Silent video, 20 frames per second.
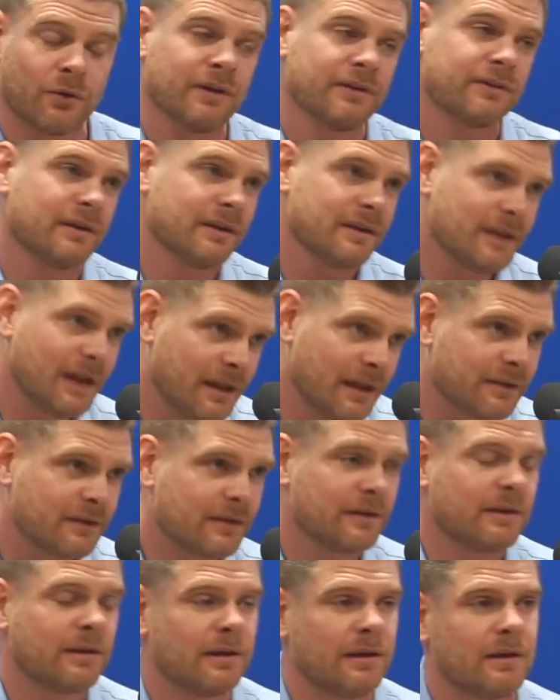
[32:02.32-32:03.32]

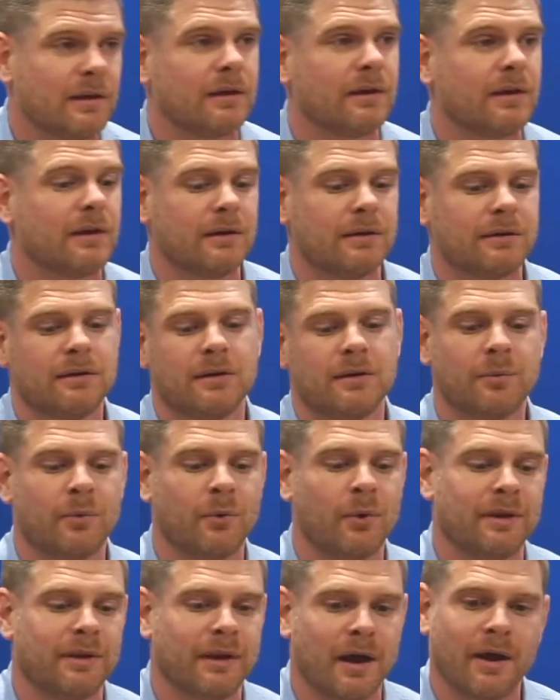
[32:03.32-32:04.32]
intensity, to the
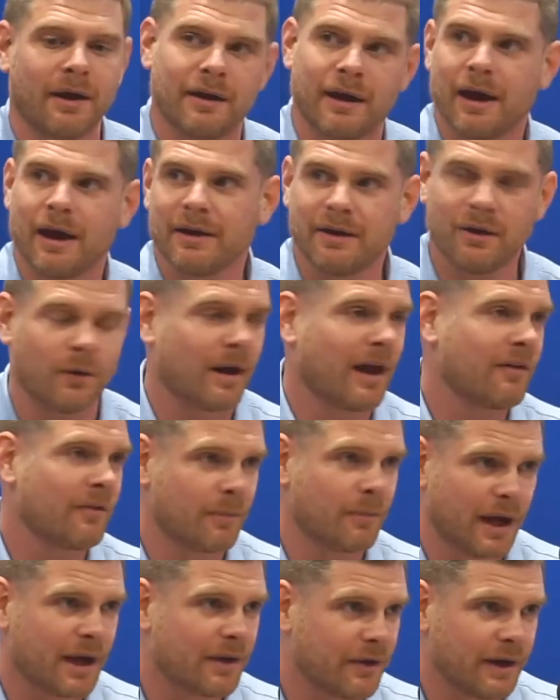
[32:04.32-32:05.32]
point now I don't have a
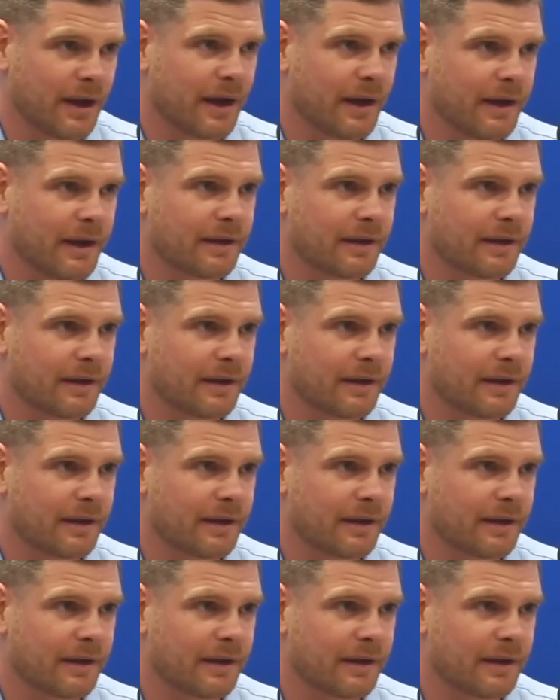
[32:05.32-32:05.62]
migraine headache.